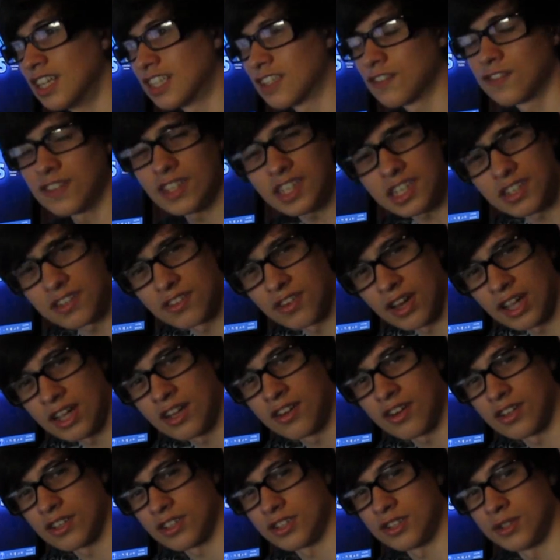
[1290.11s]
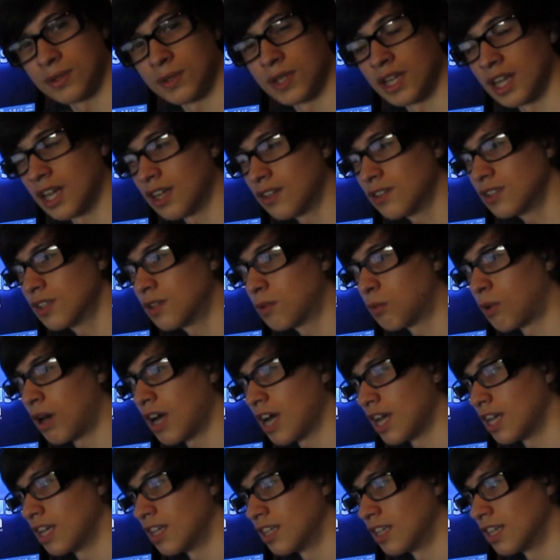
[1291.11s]
a really great cartoon, and I don't know
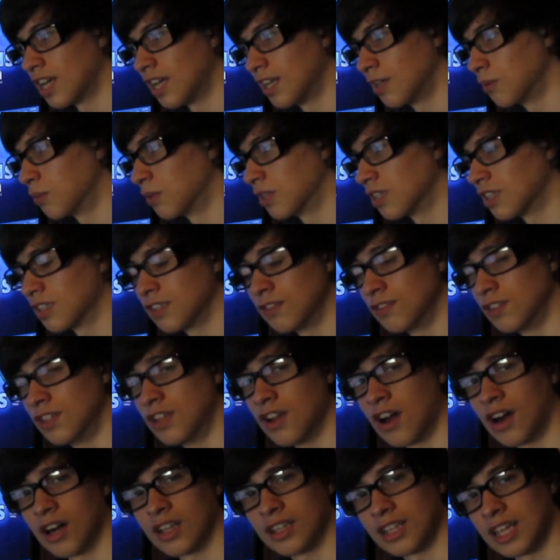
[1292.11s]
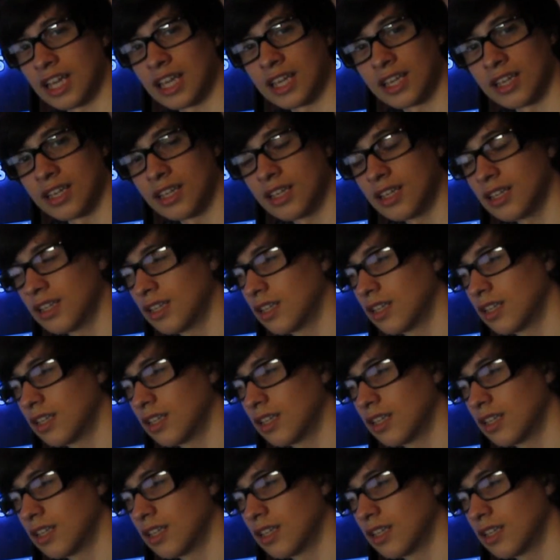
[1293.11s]
why anyone could not like it.